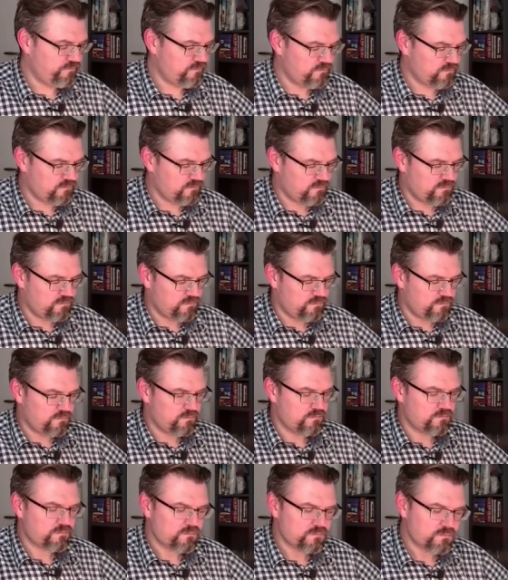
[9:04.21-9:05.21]

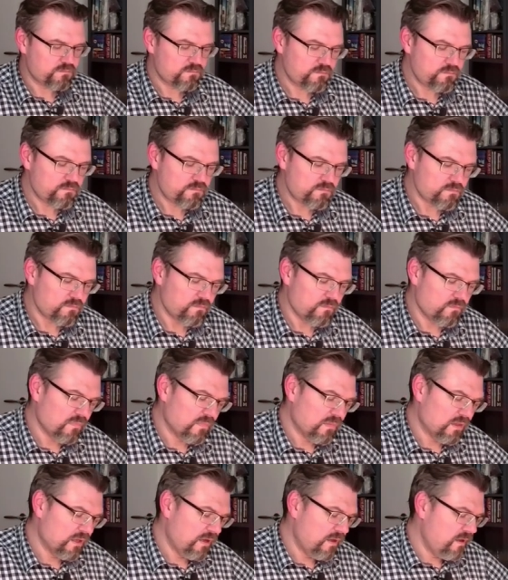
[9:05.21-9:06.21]

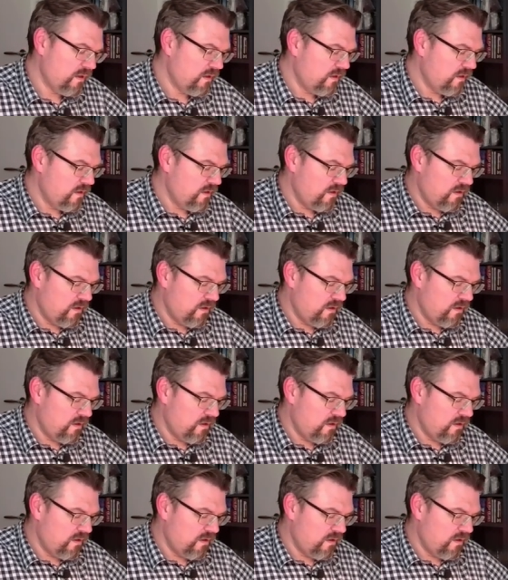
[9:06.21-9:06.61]
Nobody speaks.